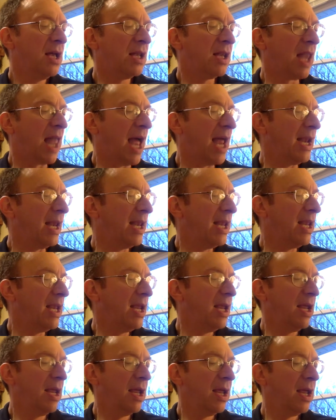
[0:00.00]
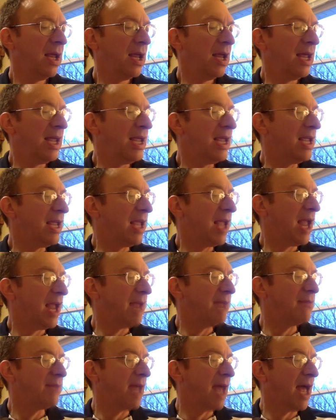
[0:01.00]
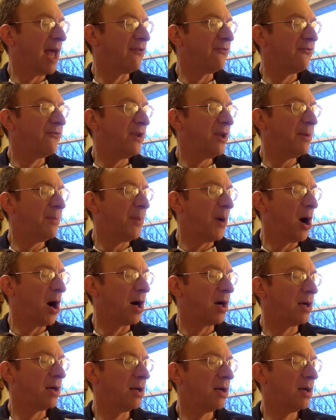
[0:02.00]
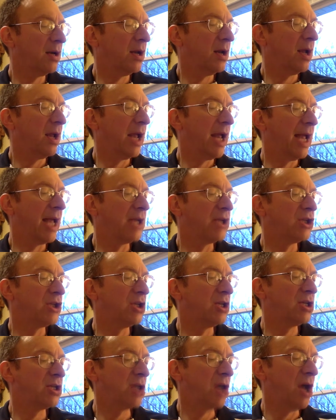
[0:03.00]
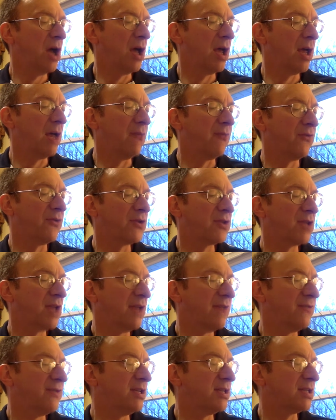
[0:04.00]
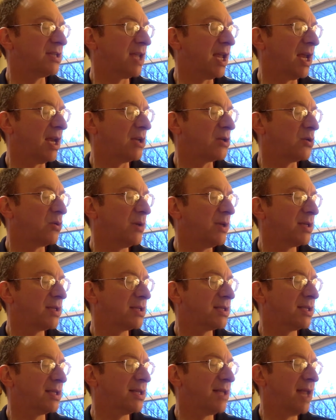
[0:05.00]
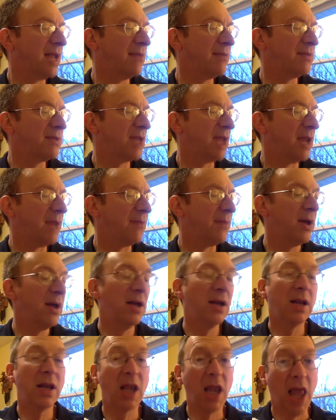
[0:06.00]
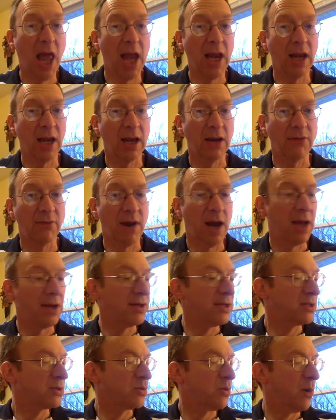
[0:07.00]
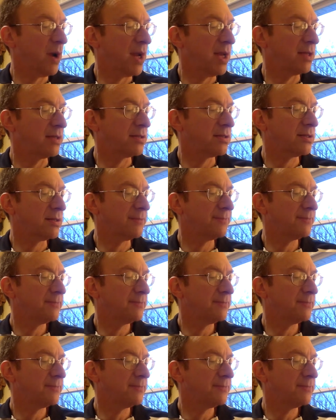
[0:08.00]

Lightly, he came down feet apart, and she saw him, for safety's sake, twist the name tape lightly round his waist.